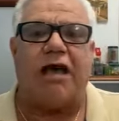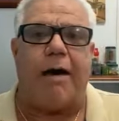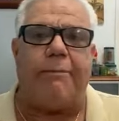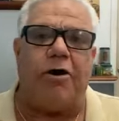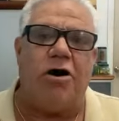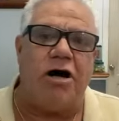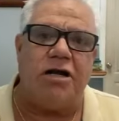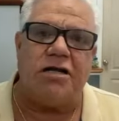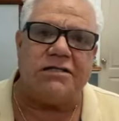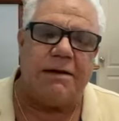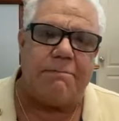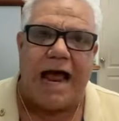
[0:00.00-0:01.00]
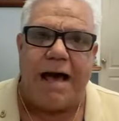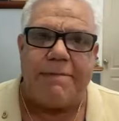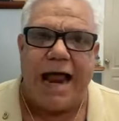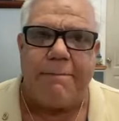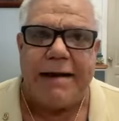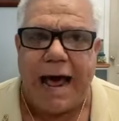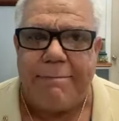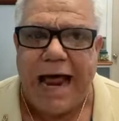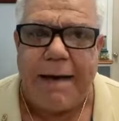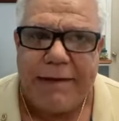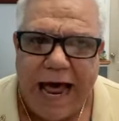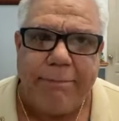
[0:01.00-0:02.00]
top earners, and blah, blah,
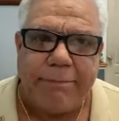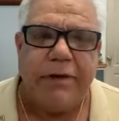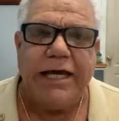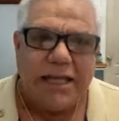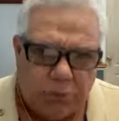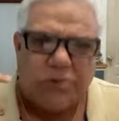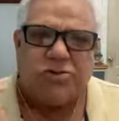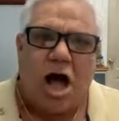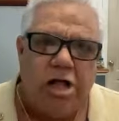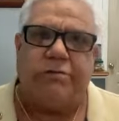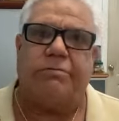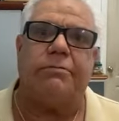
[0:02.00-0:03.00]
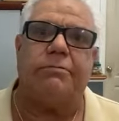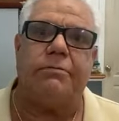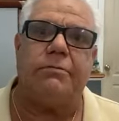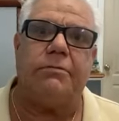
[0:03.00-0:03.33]
blah, blah, blah. It was done.